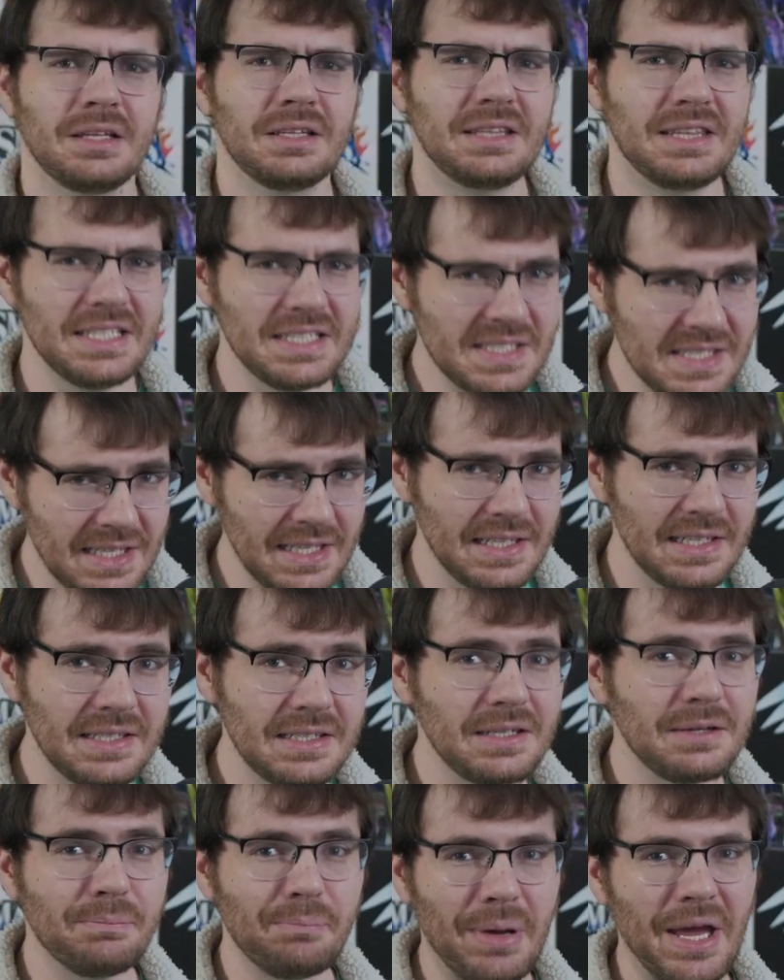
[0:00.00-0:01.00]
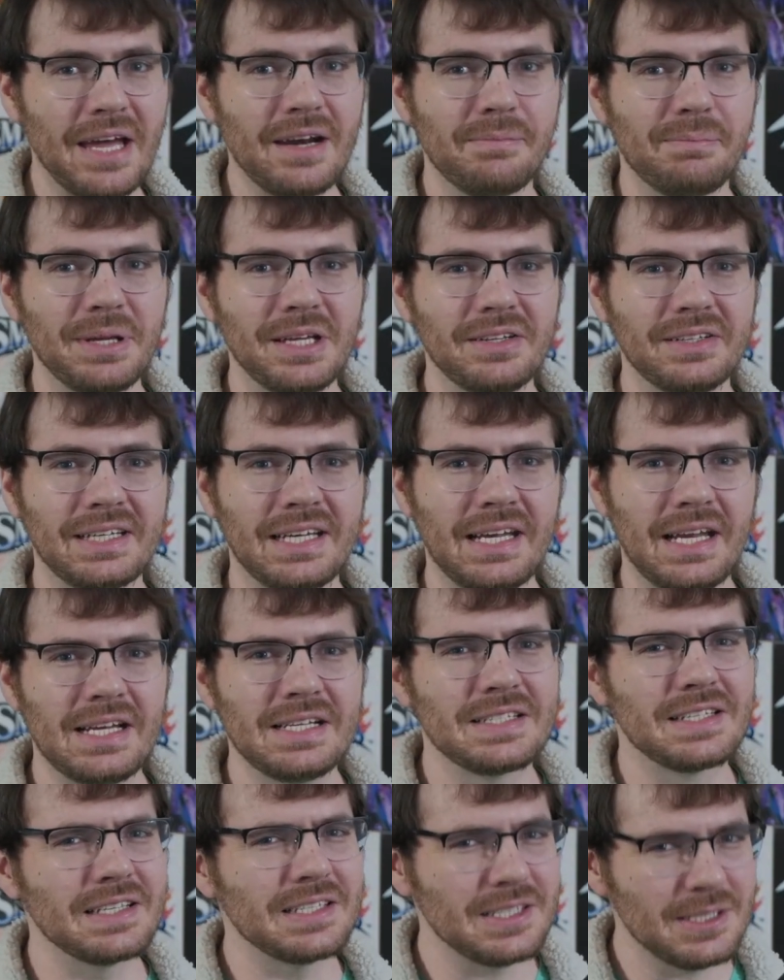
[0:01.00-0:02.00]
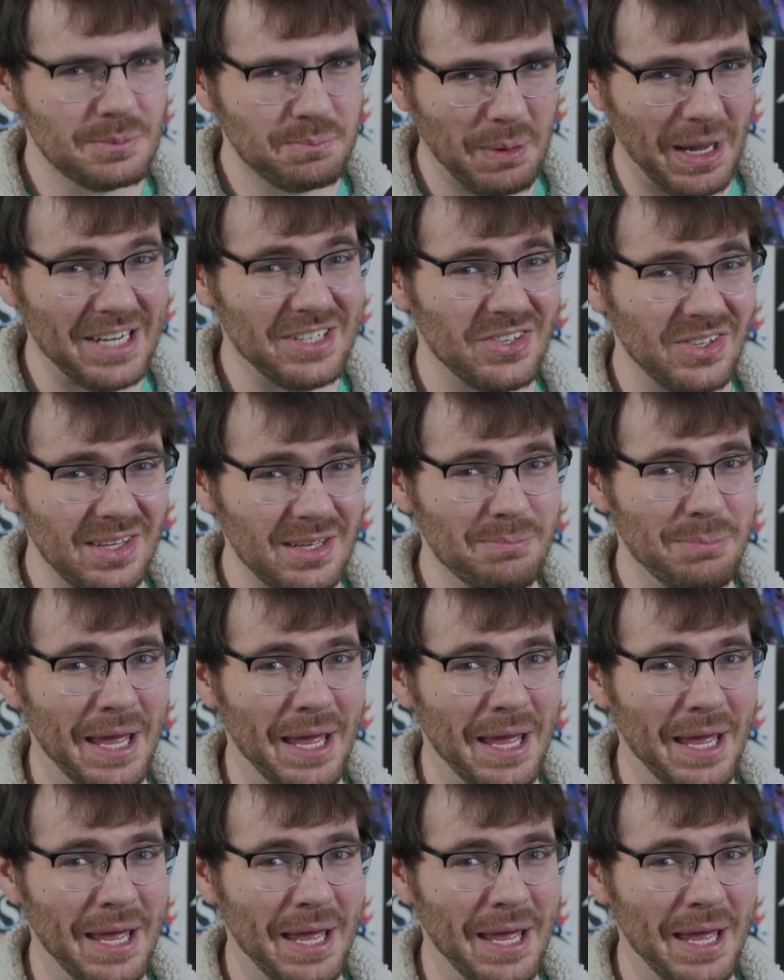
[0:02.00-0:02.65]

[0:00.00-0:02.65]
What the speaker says: This incompatibility is especially